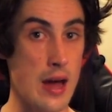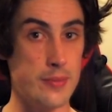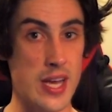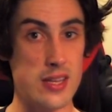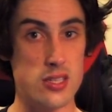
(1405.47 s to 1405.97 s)

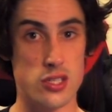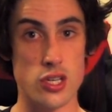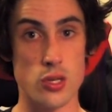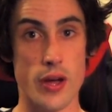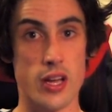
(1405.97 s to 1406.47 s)
updates
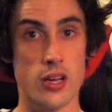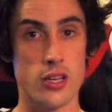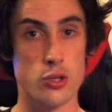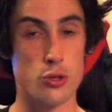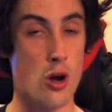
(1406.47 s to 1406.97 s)
just so I can
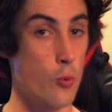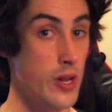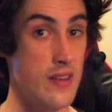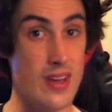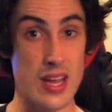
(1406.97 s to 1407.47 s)
control
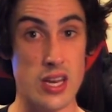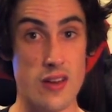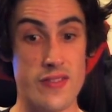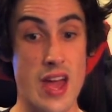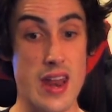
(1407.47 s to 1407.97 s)
whenever any
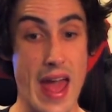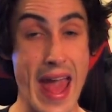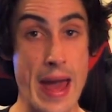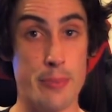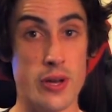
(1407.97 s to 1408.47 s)
of that
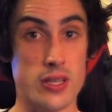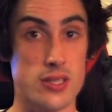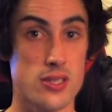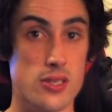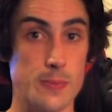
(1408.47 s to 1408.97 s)

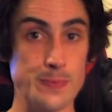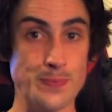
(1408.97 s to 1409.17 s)
happens.